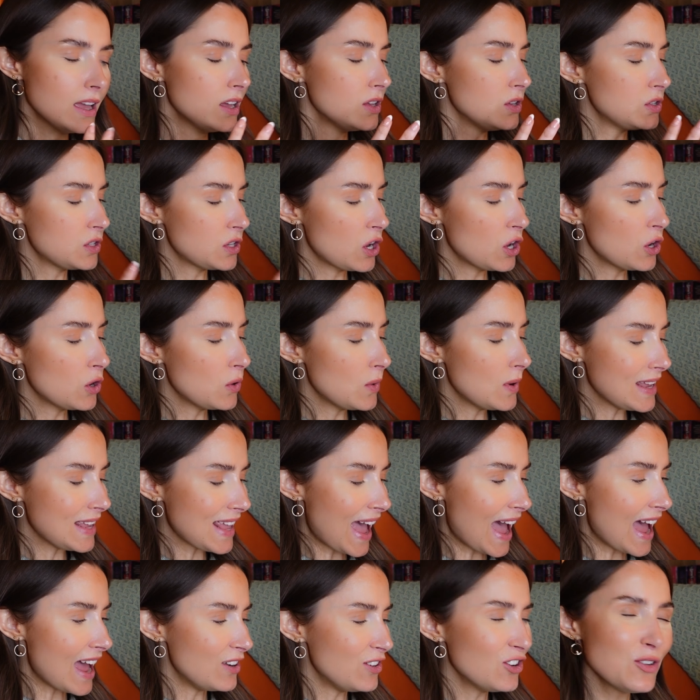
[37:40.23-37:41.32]
So
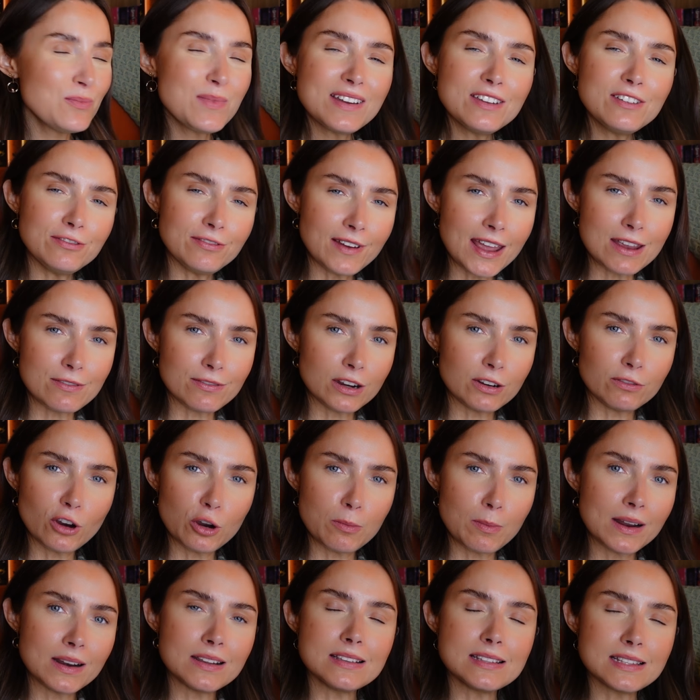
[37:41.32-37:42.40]
yeah, not my favourite
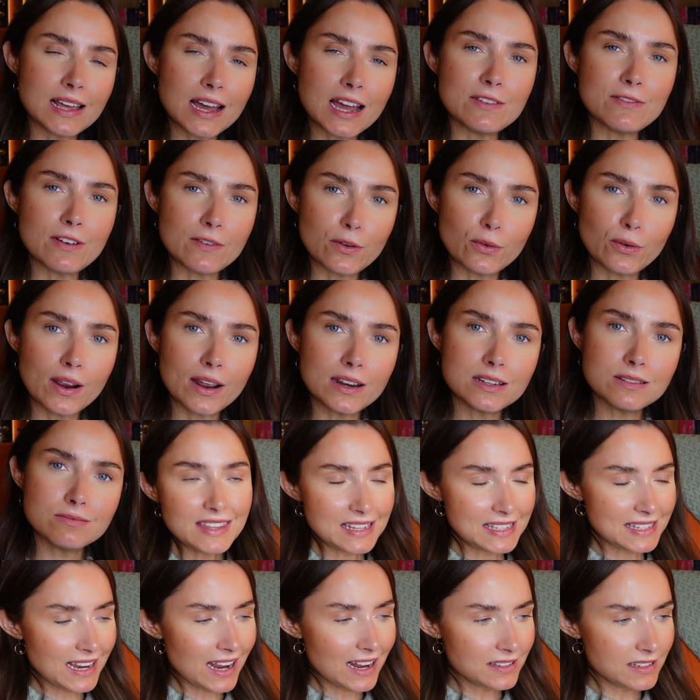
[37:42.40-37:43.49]
romance that I've ever read. The
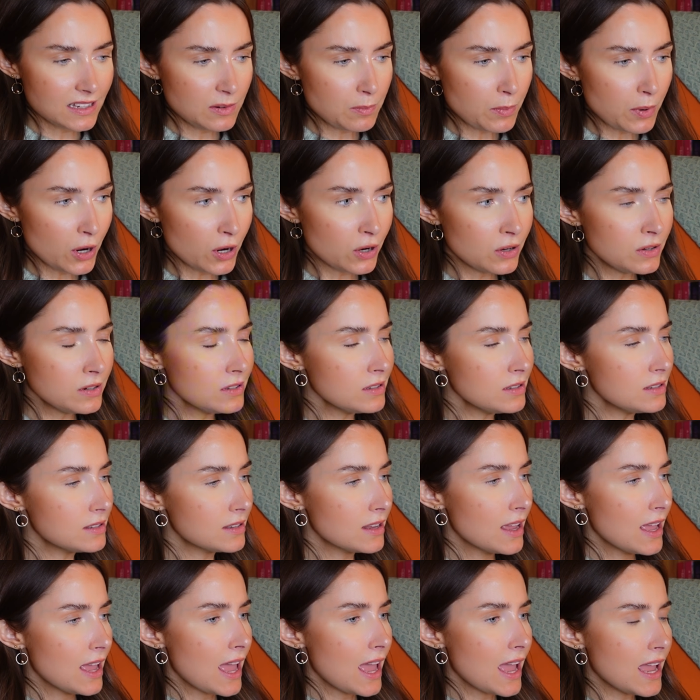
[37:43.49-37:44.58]
Scattered Bones
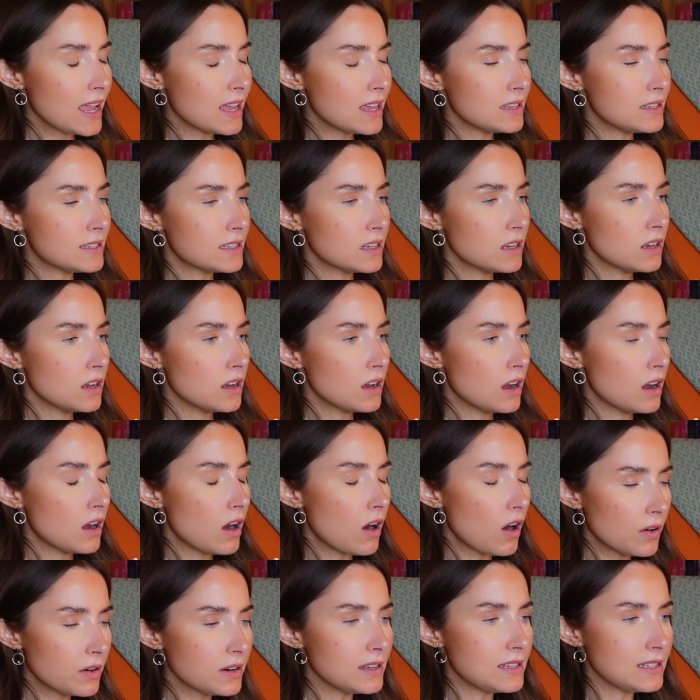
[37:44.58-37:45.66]
is,
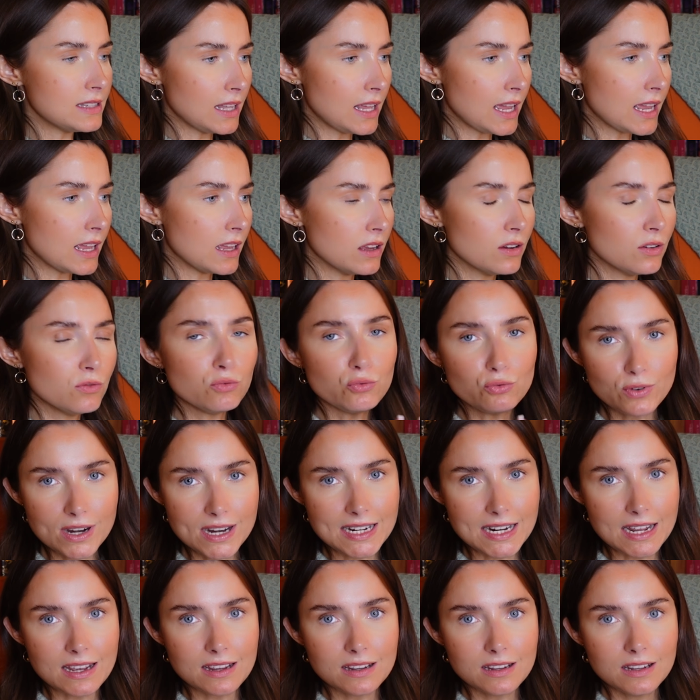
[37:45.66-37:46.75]
honestly, read
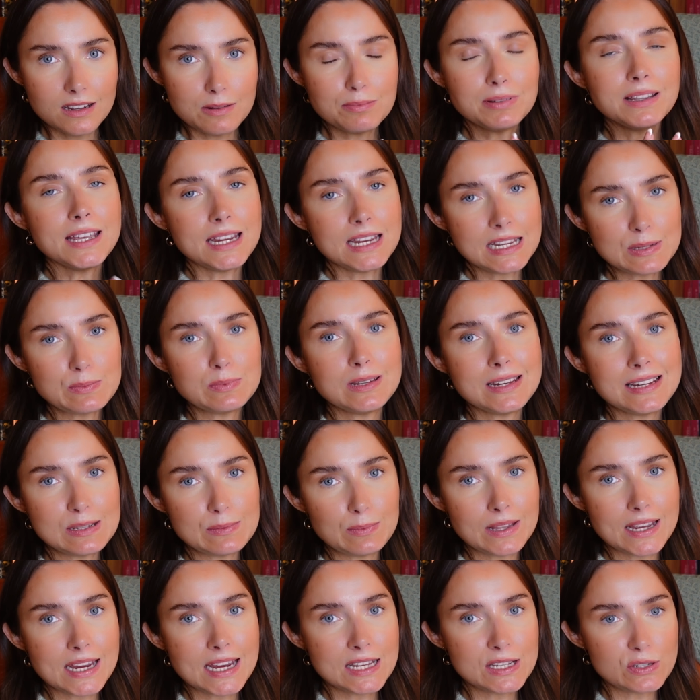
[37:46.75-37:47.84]
it. Please, please,
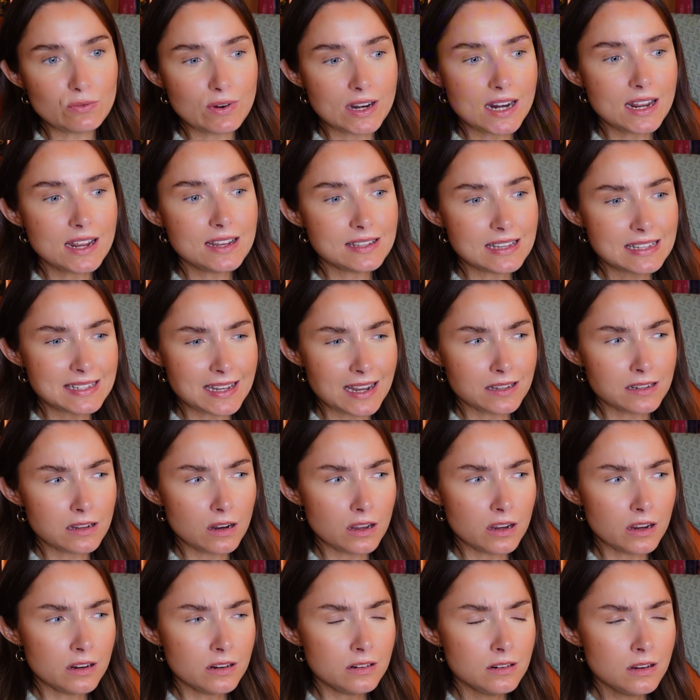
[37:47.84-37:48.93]
please read it. It's a
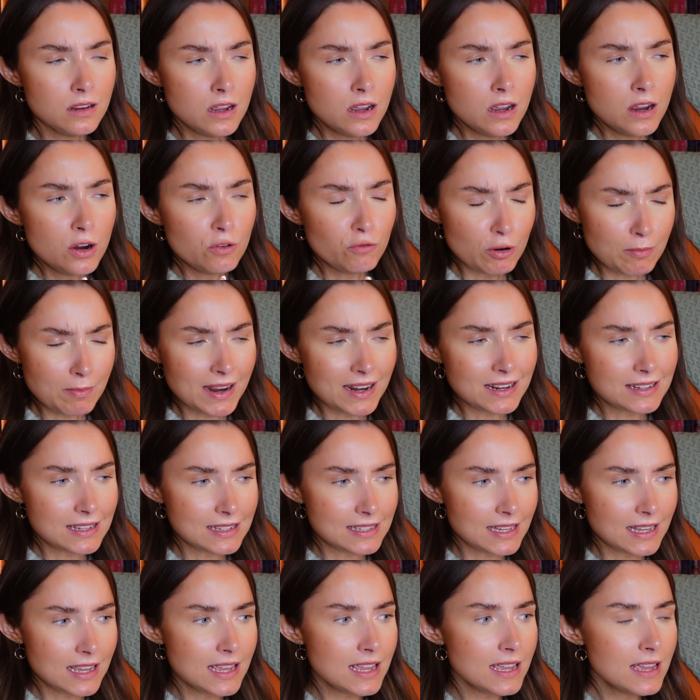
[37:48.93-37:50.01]
standalone
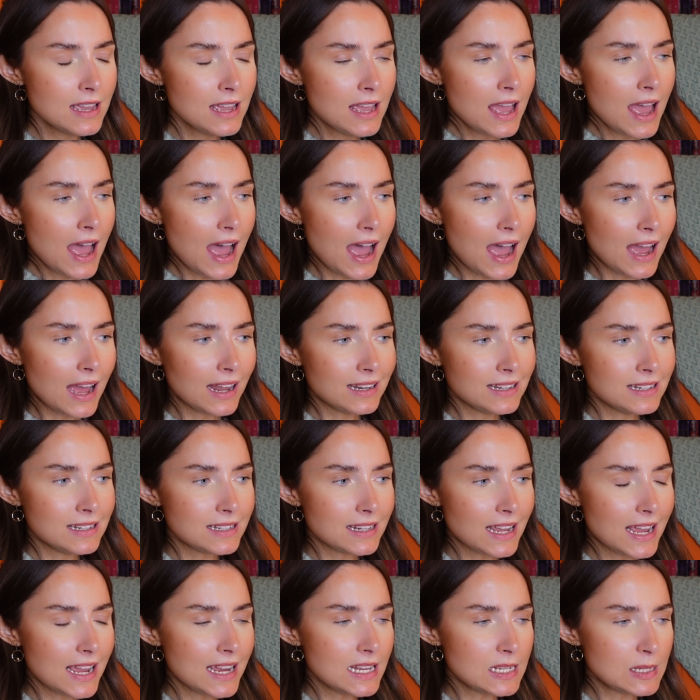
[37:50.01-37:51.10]
romantasy, and
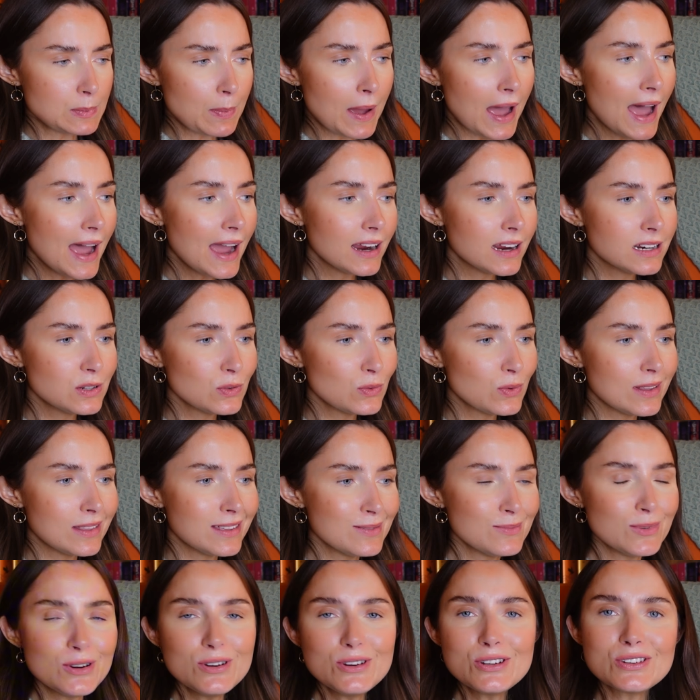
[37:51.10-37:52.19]
it is packed with
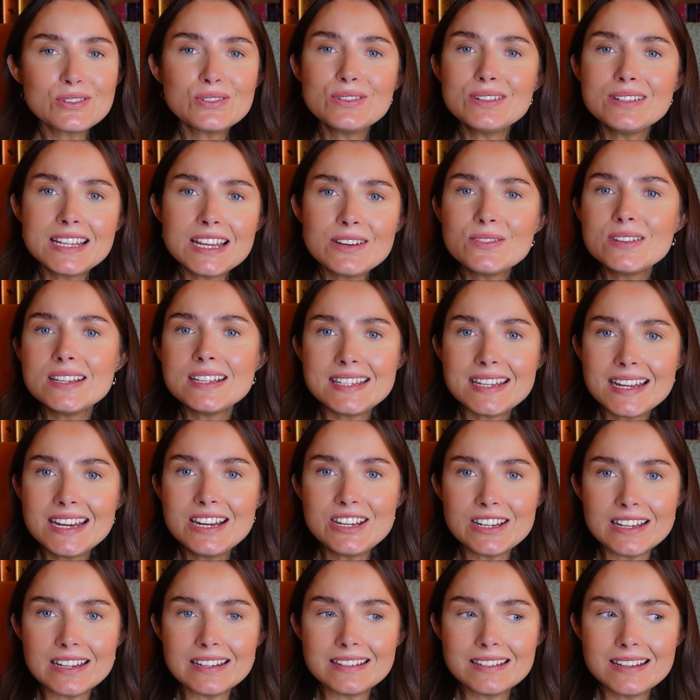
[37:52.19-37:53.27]
emotional
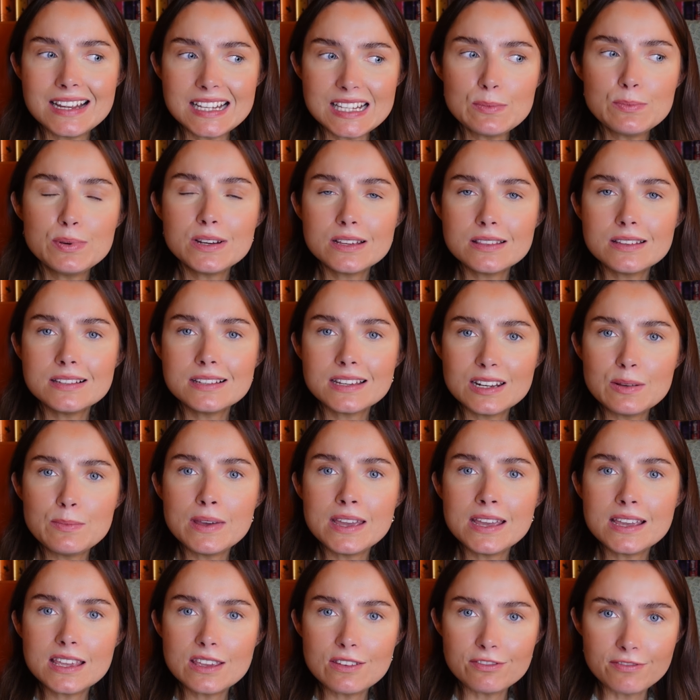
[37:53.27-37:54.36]
devastation. It's a book that's going to
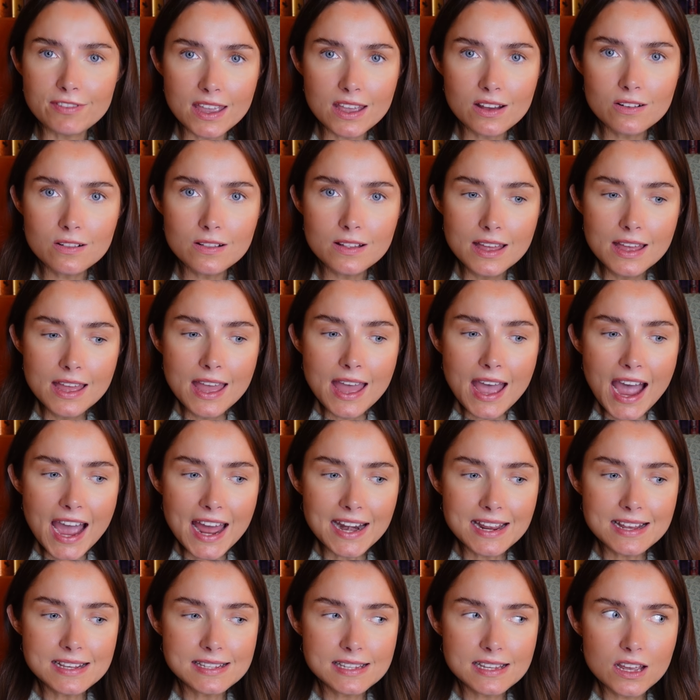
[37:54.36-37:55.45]
make you feel, and
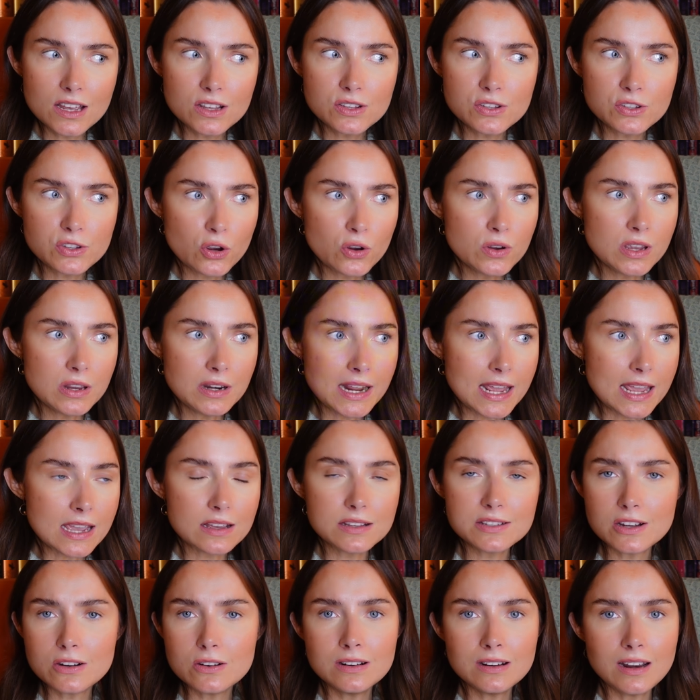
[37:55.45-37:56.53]
it's so unique,
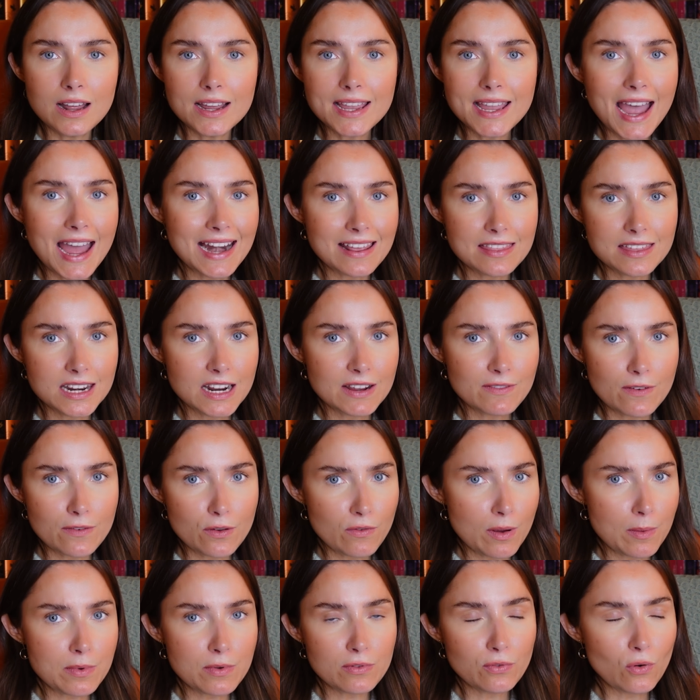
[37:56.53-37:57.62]
so unlike anything I've ever
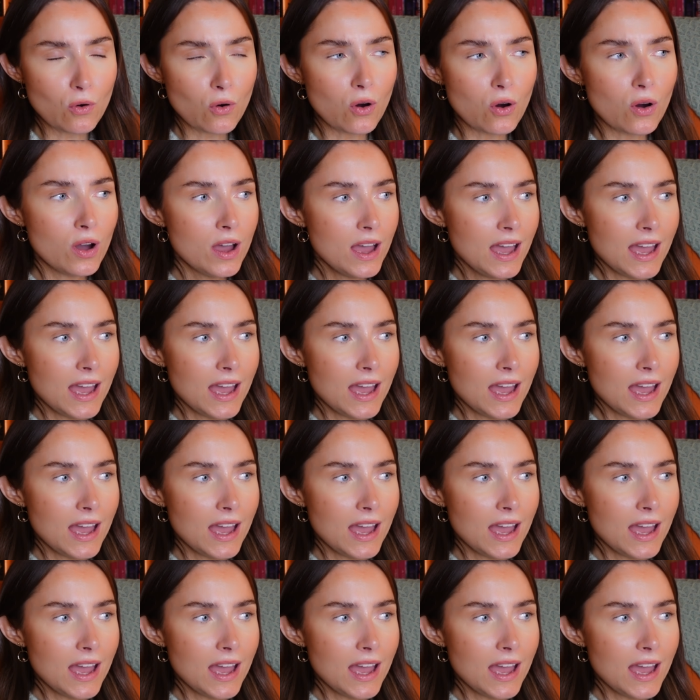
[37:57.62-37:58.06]
read before.